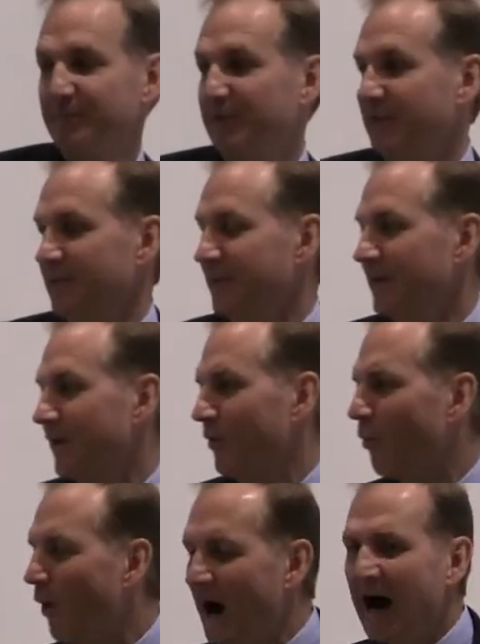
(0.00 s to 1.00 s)
me
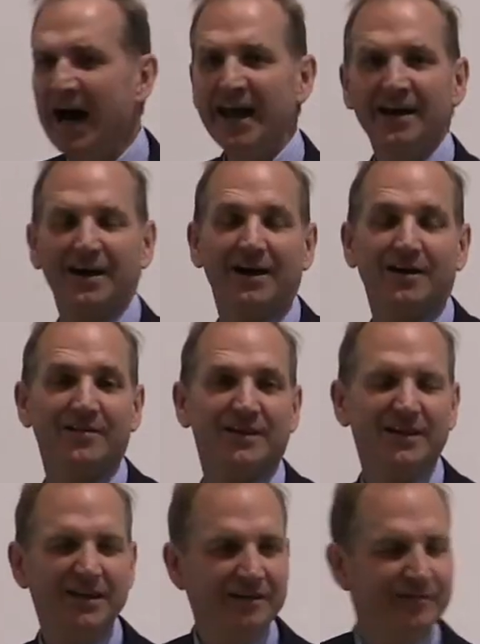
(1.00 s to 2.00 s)
why are the
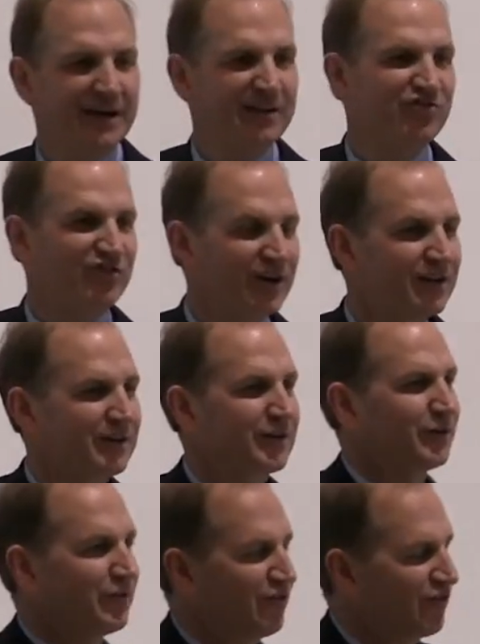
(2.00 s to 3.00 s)

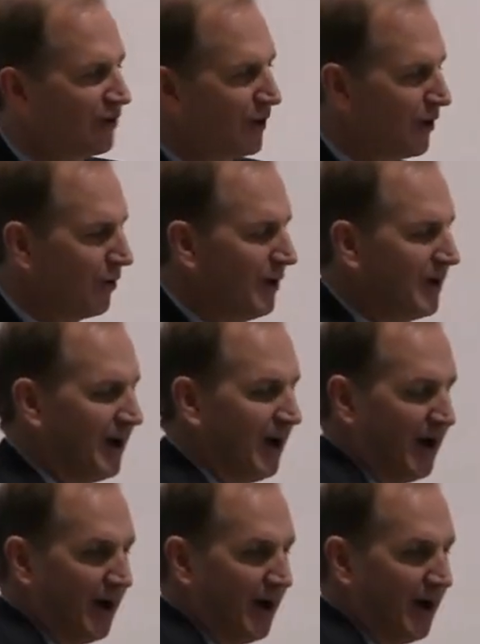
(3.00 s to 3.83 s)
evangelicals so